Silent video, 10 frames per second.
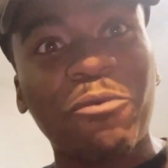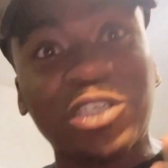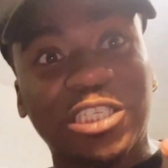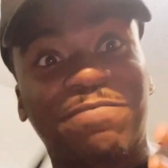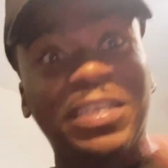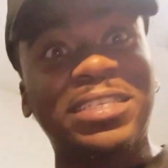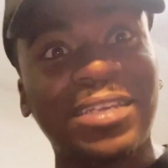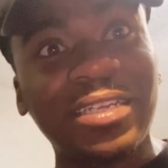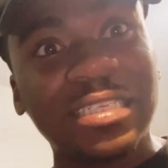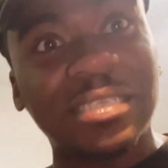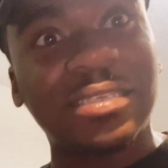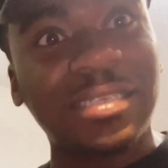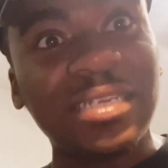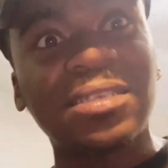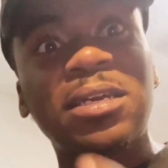We're just visiting just to
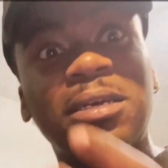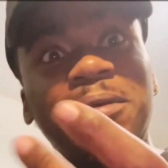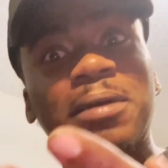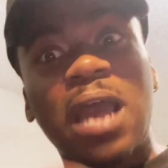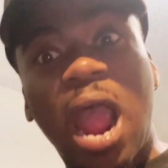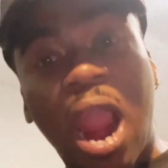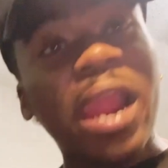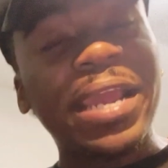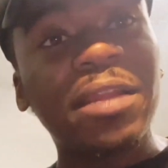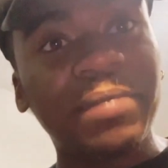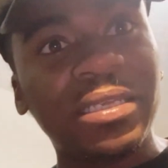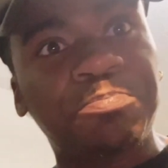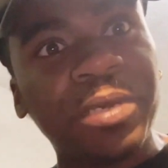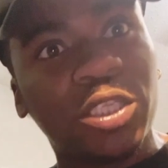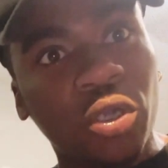see our enemies
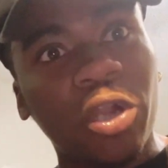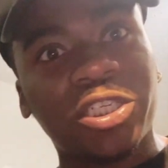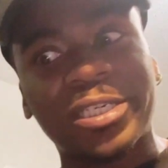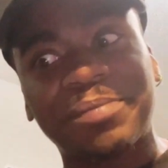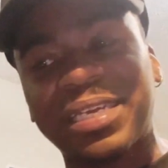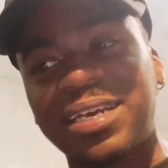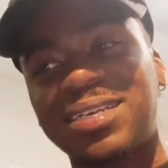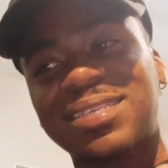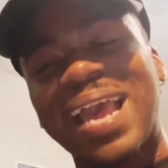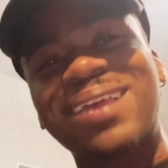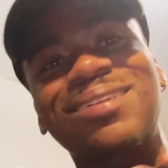be tortured, because, like,